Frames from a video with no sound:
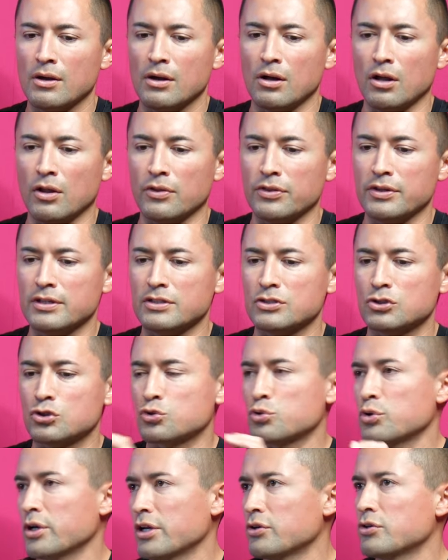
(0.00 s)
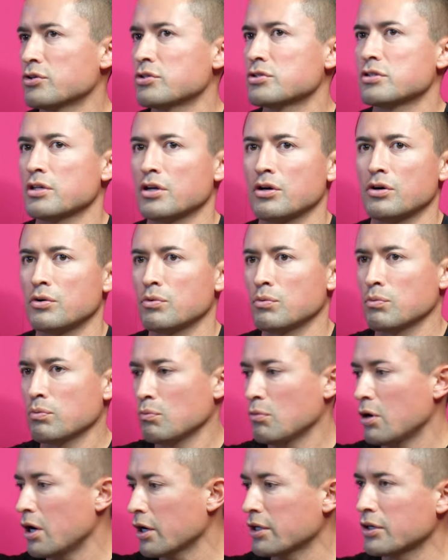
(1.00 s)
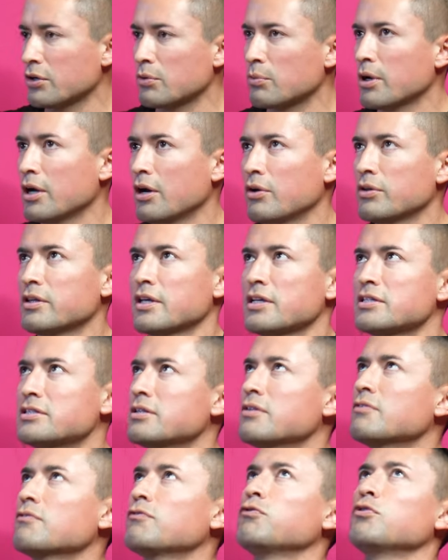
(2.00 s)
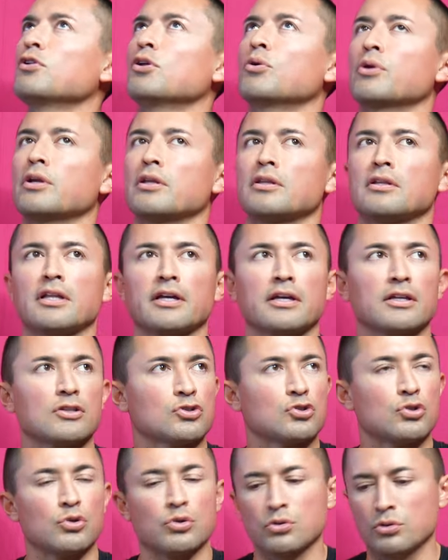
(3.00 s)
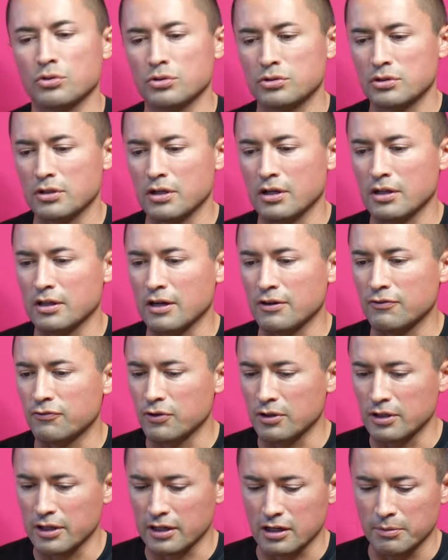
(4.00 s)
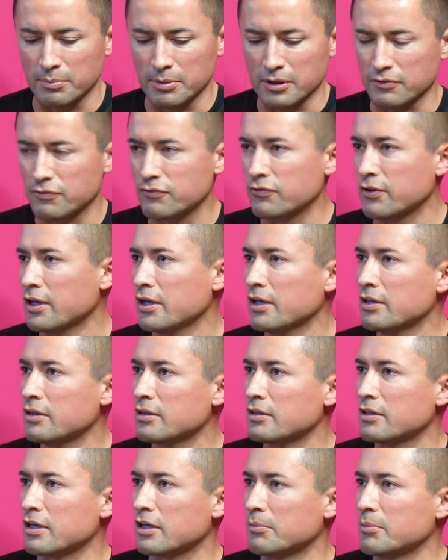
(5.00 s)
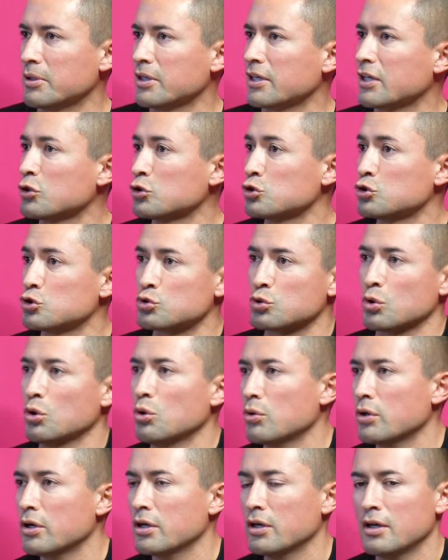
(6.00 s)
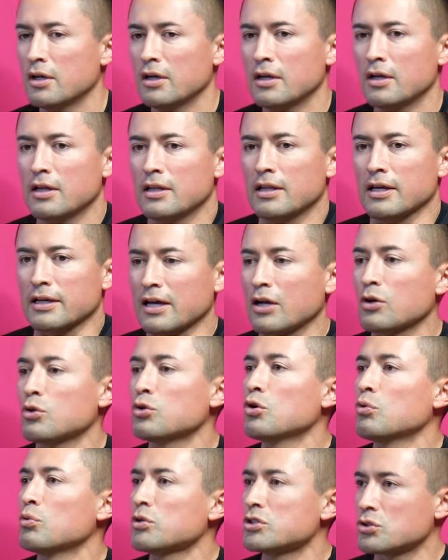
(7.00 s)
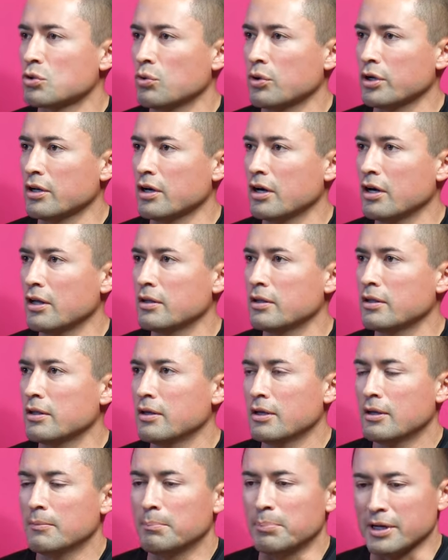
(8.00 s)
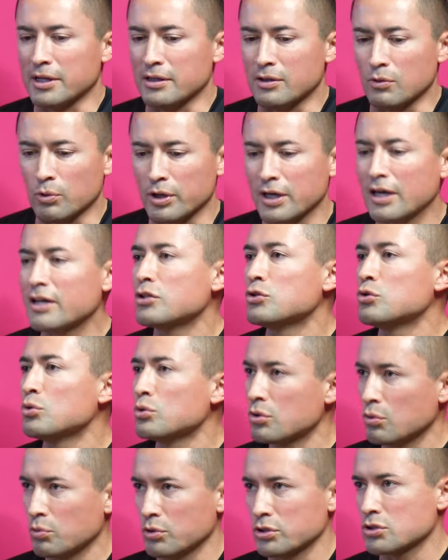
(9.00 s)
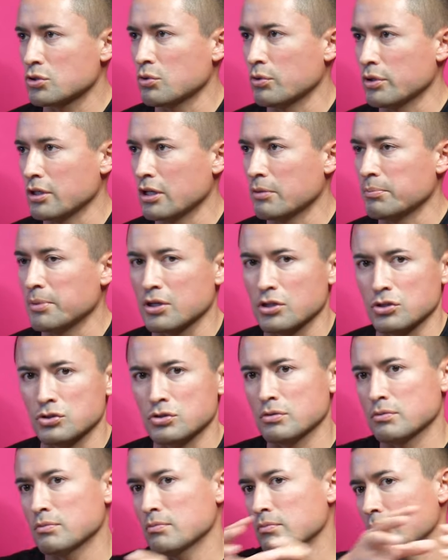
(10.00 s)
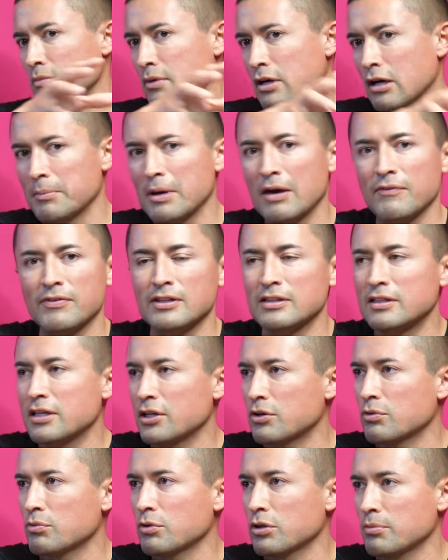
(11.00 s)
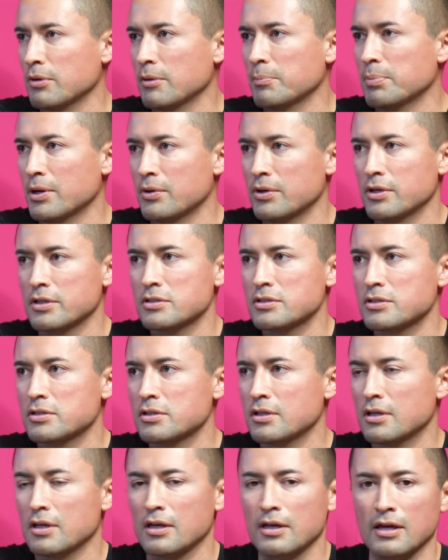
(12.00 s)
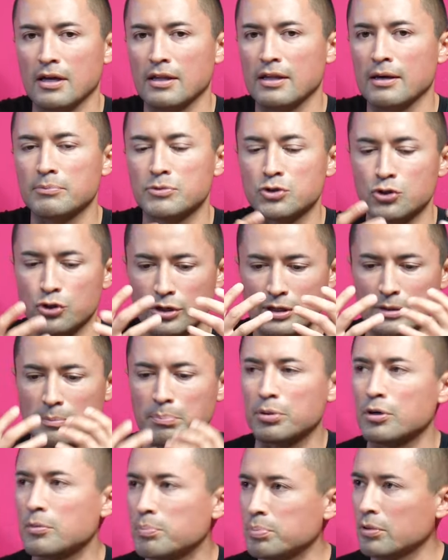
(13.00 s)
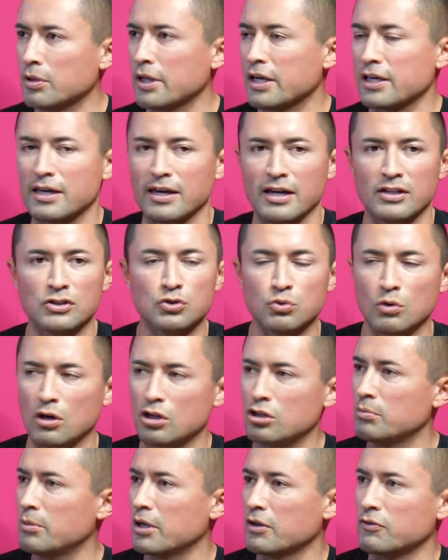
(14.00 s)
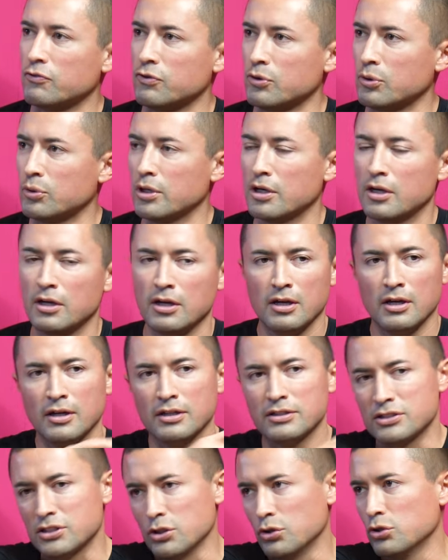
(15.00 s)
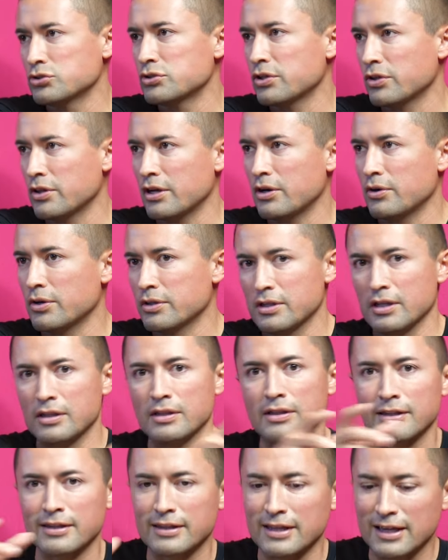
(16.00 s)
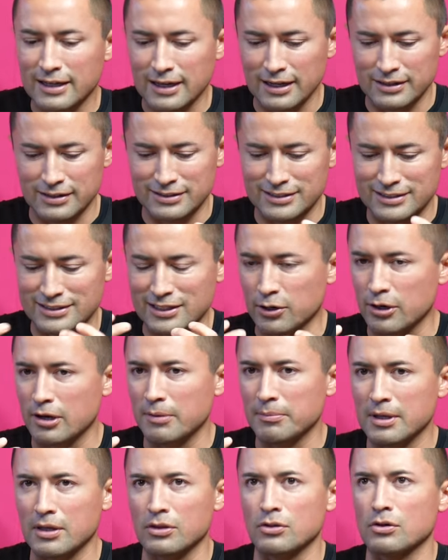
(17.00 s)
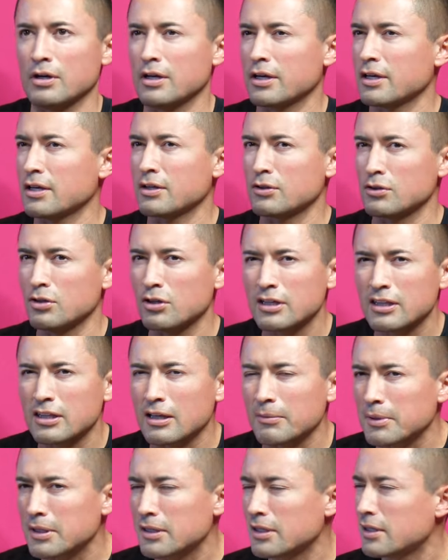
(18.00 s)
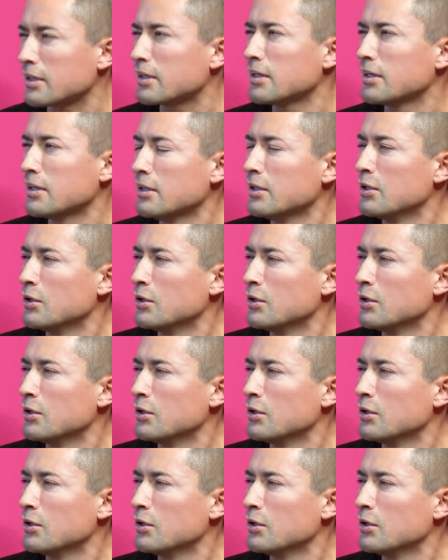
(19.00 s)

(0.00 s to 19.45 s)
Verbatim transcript: all these trainers that are walking around and I see them floating like in circles and I feel like I'm gonna faint, like I'm gonna get a stroke. Yeah. Like I don't know what's going on, but in a way I do know what's going on because I'm having dinner with my parents and I'm turning purple. I can't swallow my food. Sills are there and then they kind of stare at me and they're like looking at me like,